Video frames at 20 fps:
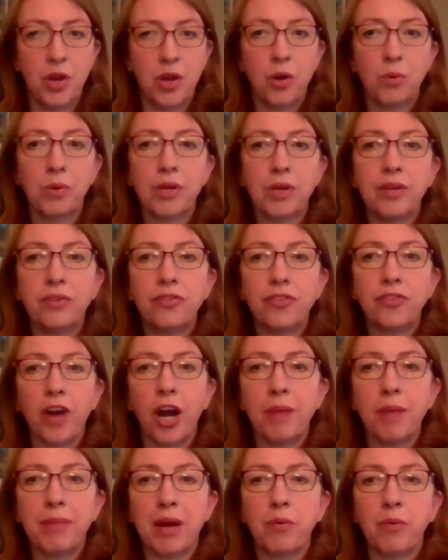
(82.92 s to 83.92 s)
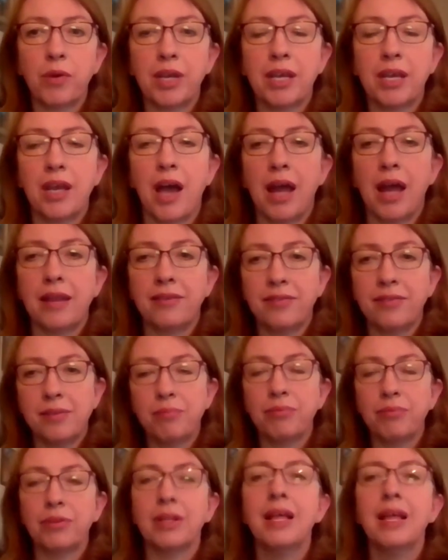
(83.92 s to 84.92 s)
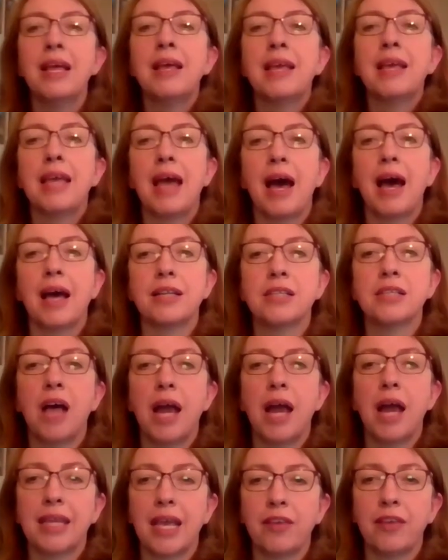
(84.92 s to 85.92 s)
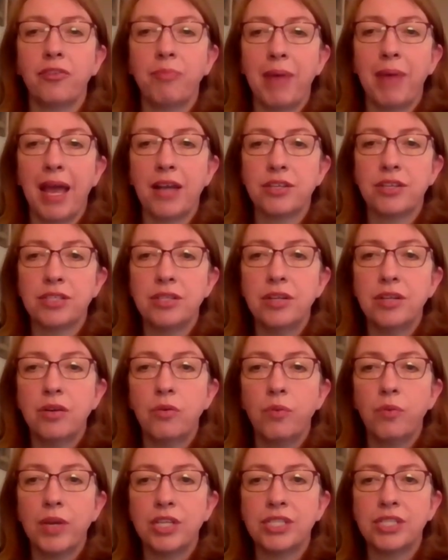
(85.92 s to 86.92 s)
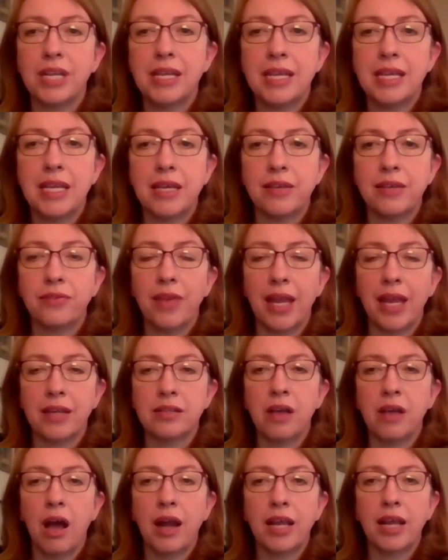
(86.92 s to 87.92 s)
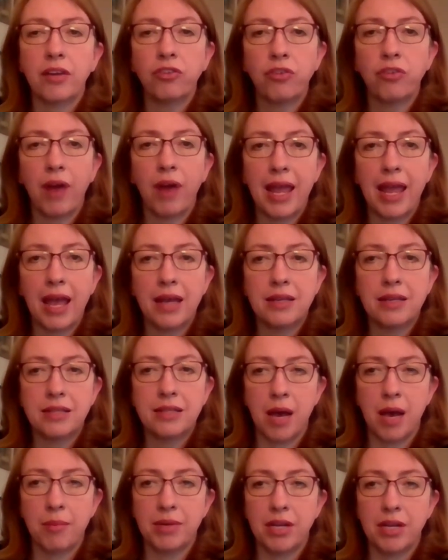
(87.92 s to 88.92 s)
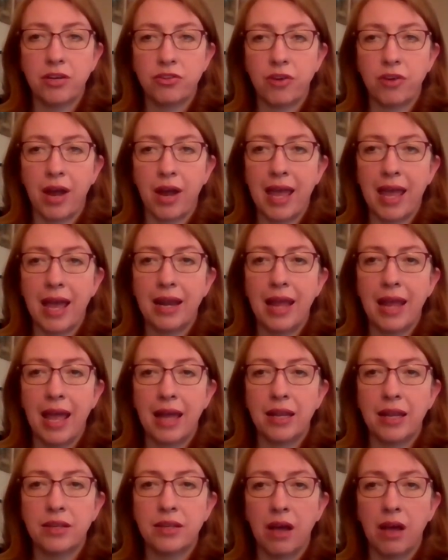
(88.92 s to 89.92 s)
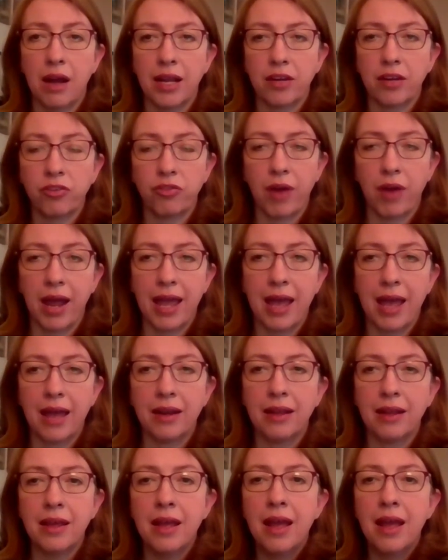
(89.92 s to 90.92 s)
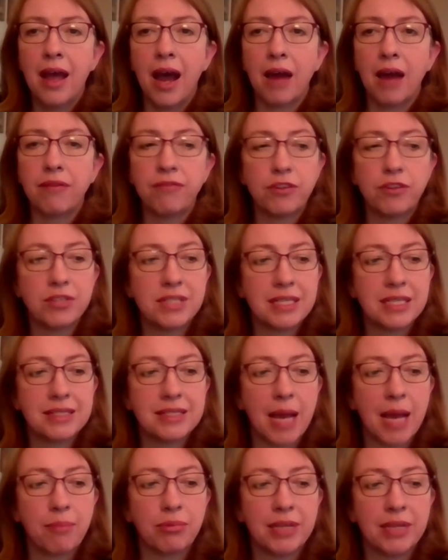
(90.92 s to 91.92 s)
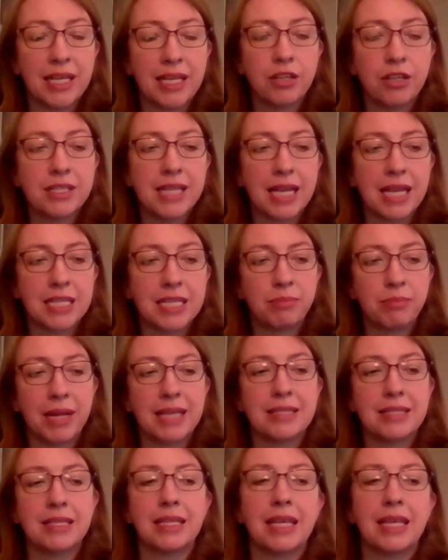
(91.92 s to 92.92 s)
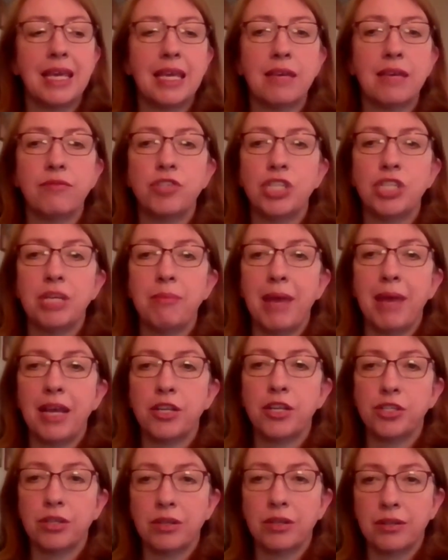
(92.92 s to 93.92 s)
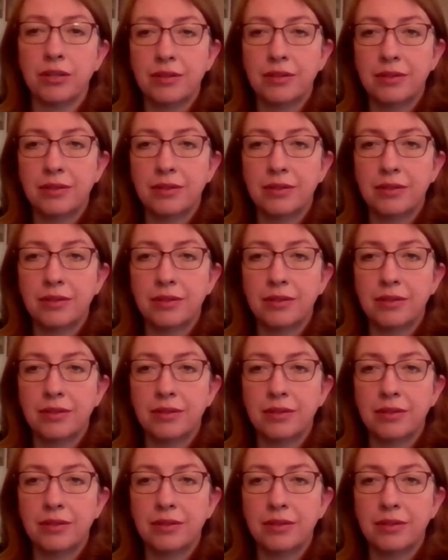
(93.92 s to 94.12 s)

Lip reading: We're going to start by working on a simple tonic expansion, which is a tonic triad, dominant triad, and a tonic triad. Our first example here takes place in the key of G major.